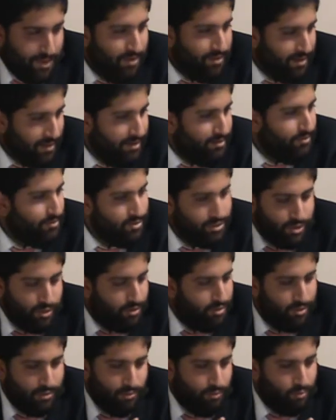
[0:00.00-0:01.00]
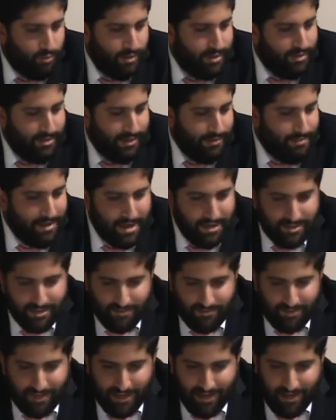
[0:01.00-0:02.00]
Okay. So what the matters
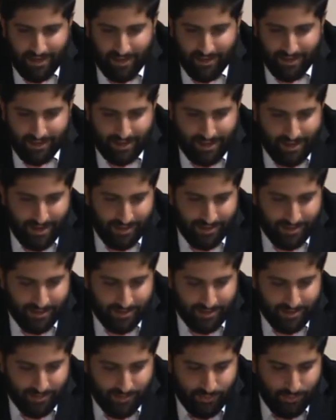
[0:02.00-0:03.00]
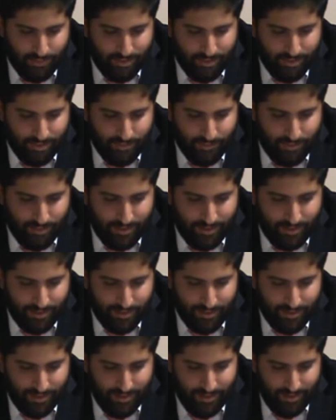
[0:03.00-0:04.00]
of halacha, I just... We, we,
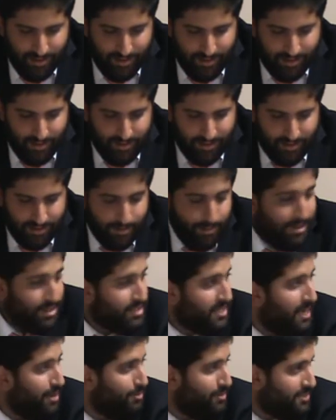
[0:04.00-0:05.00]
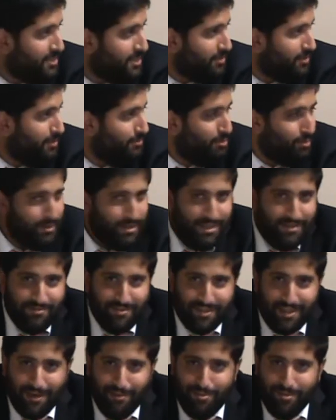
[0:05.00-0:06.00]
the Benish Chai would disagree, but we leave
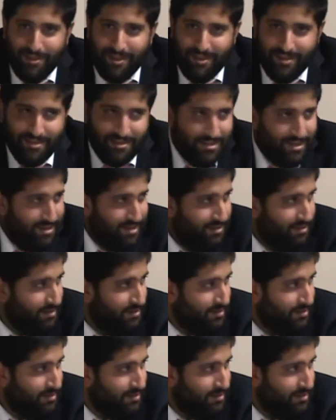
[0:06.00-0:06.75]
the Kabbalah on the side.